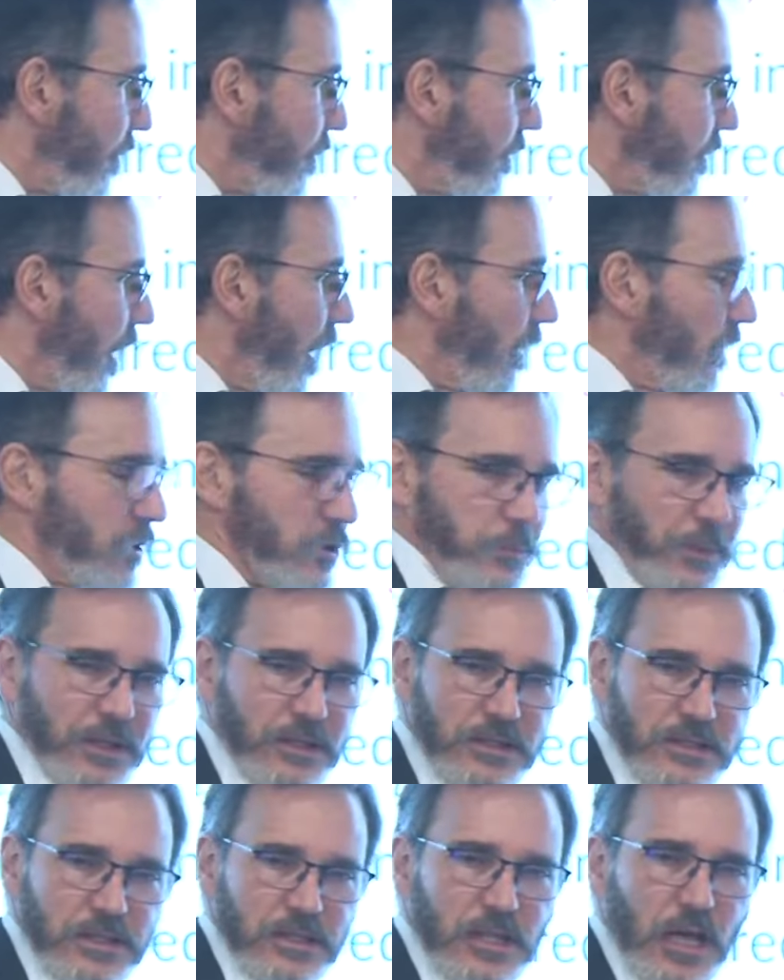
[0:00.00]
into dollars
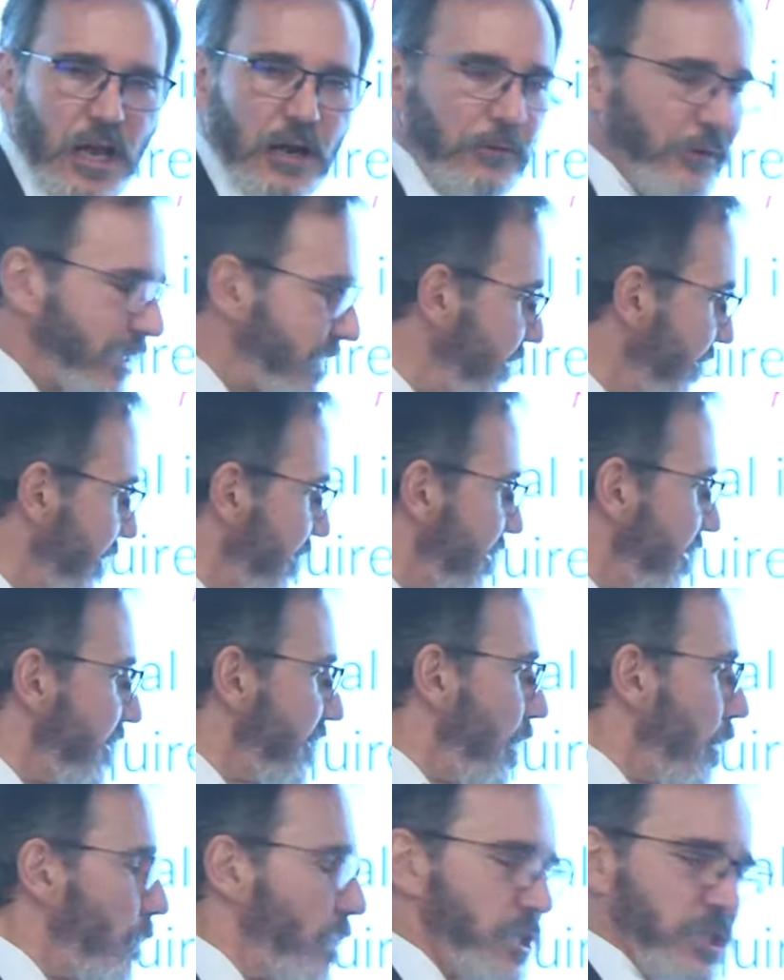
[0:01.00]
minus the dollar rate. So this is
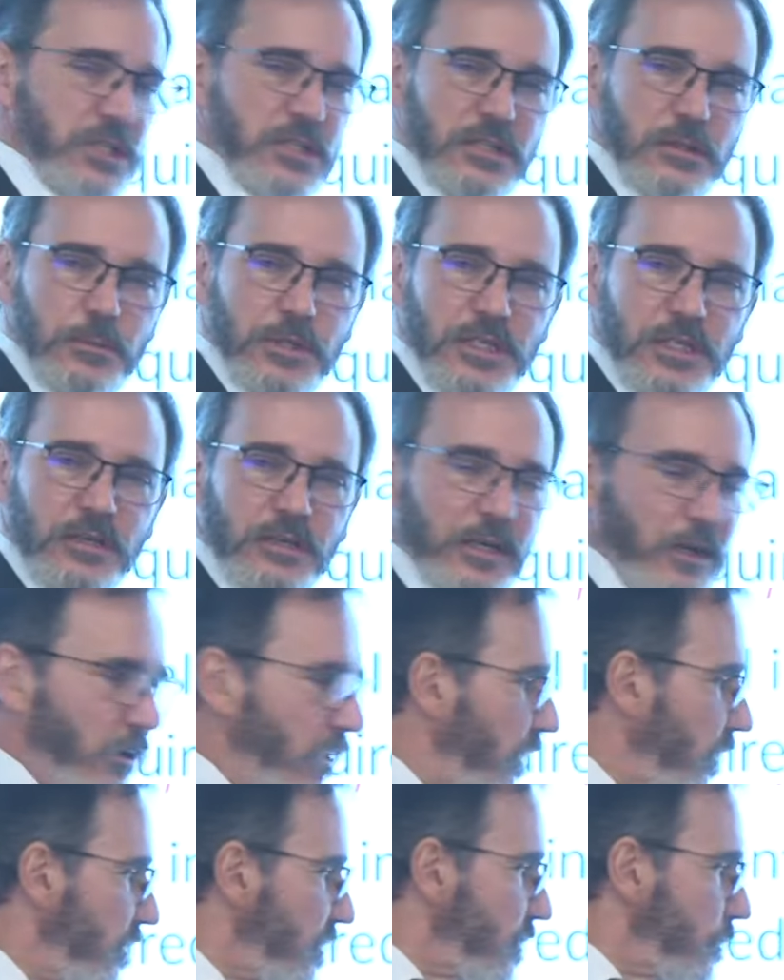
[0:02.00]
how much the intermediary
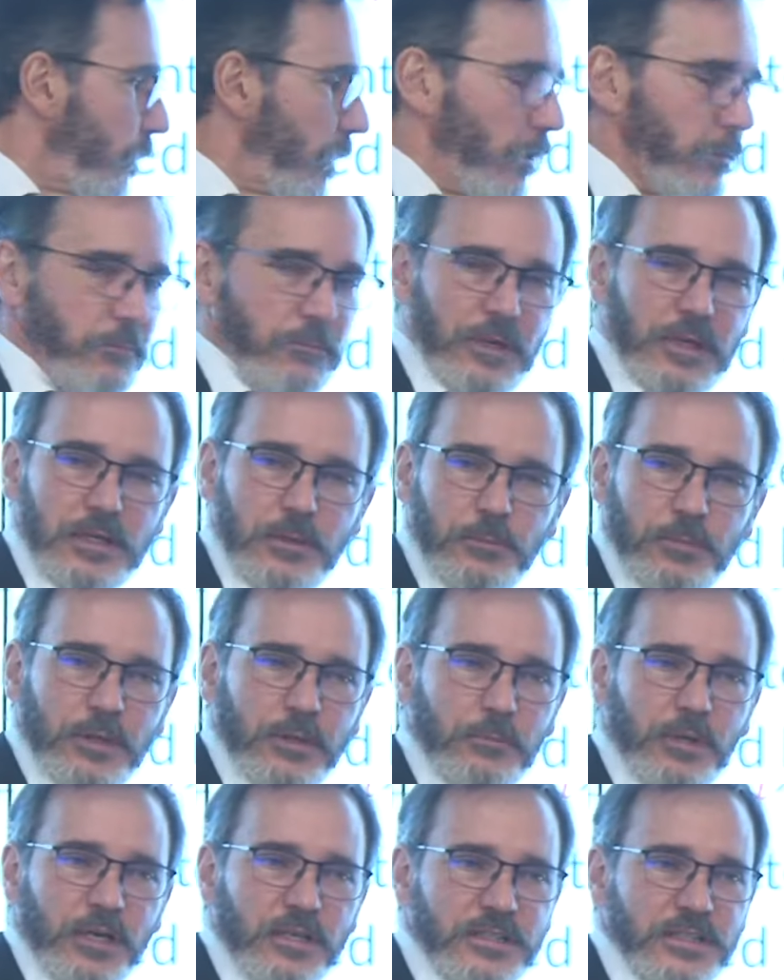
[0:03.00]
earns
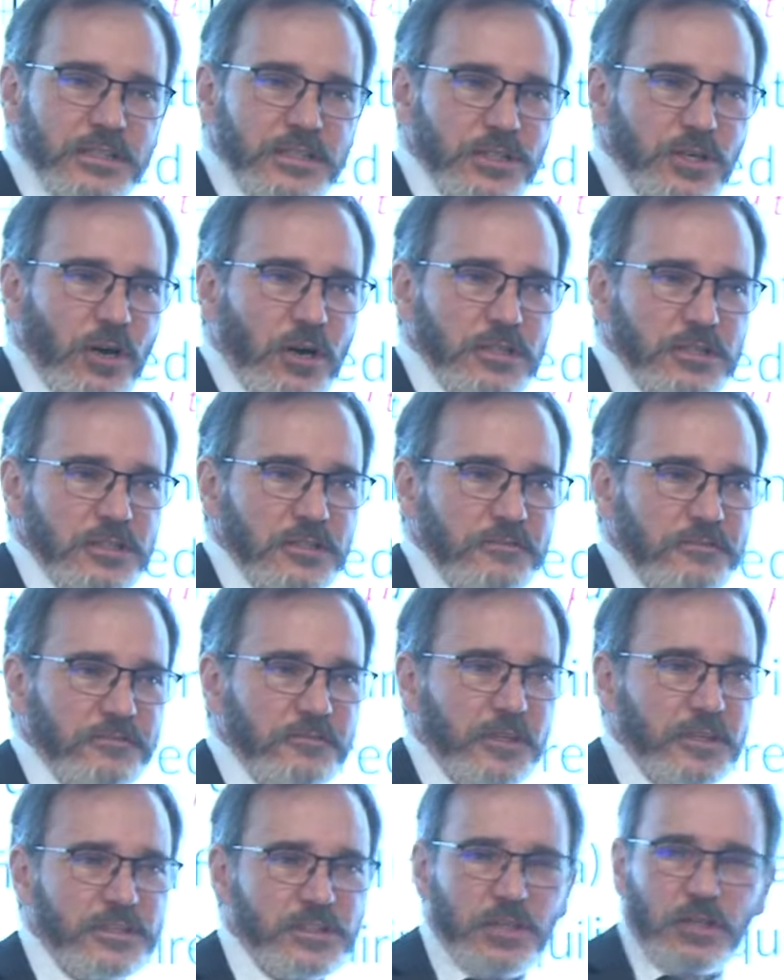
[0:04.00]
minus its cost of
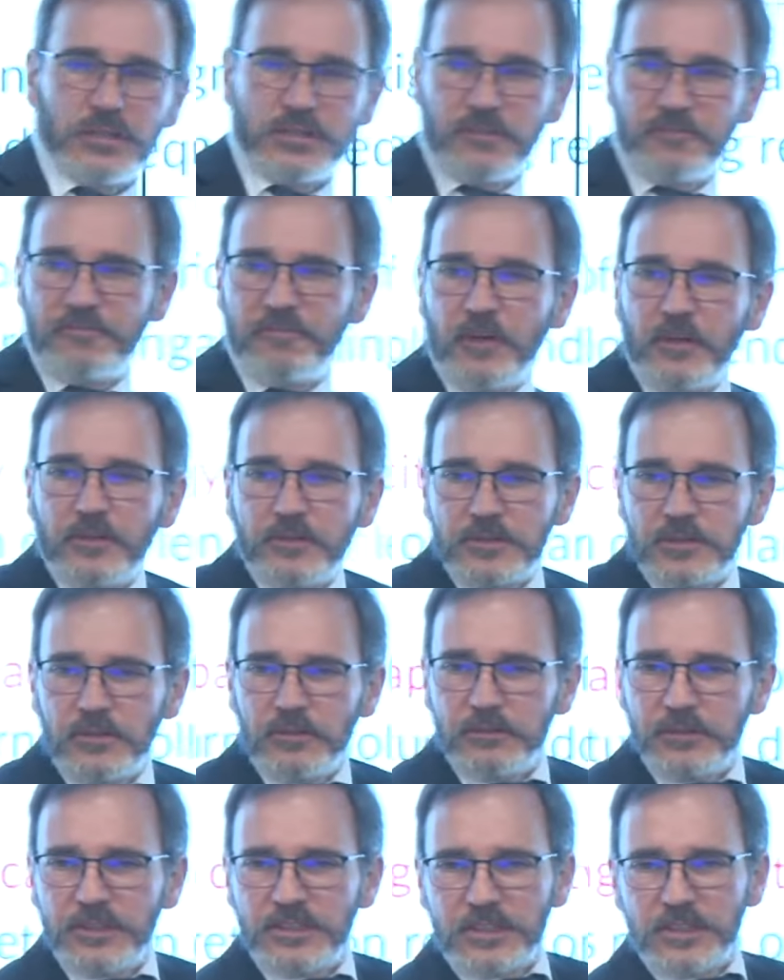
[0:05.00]
funds.
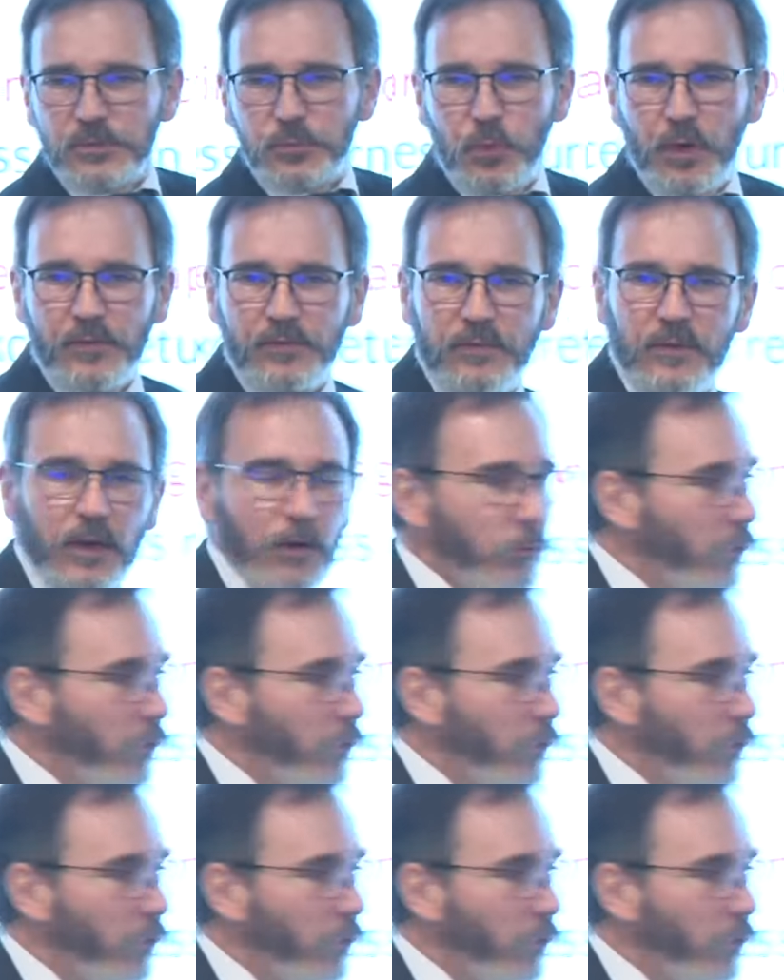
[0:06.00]
So this is what they're